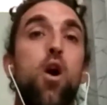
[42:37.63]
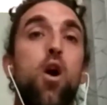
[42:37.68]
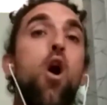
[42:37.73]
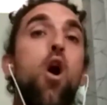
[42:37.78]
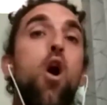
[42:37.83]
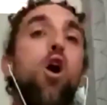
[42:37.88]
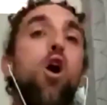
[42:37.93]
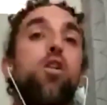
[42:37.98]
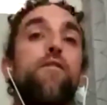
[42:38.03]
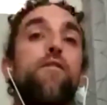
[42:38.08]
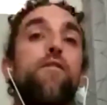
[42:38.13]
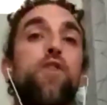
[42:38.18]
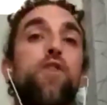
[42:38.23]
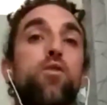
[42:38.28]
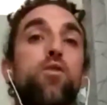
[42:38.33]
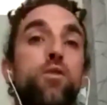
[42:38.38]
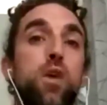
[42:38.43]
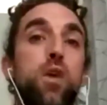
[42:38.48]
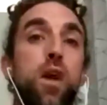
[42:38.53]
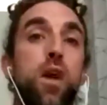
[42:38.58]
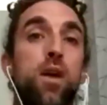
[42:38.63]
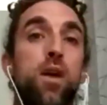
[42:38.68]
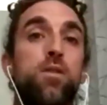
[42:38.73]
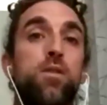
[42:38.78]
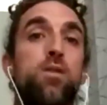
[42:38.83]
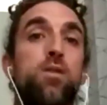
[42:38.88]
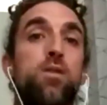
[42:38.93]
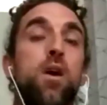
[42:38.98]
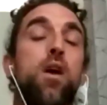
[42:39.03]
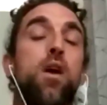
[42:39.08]
all of those
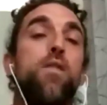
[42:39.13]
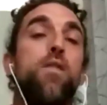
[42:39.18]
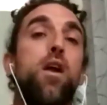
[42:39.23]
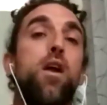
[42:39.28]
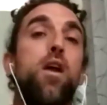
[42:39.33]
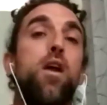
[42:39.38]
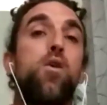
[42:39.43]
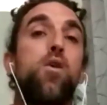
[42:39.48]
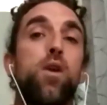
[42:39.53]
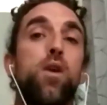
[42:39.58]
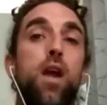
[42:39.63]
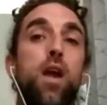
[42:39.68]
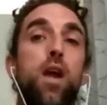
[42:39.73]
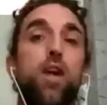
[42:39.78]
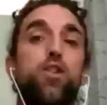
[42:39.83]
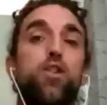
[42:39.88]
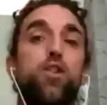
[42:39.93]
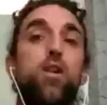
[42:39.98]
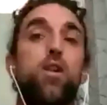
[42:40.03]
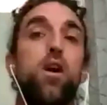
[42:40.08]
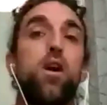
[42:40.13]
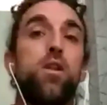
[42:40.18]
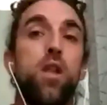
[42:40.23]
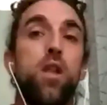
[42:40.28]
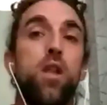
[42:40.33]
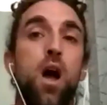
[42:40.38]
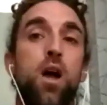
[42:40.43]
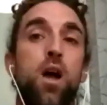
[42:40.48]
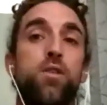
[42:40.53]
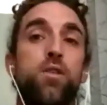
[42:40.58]
things that irrigation
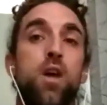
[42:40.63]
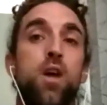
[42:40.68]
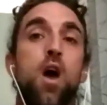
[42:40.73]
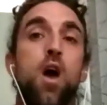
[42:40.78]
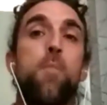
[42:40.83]
unlocks,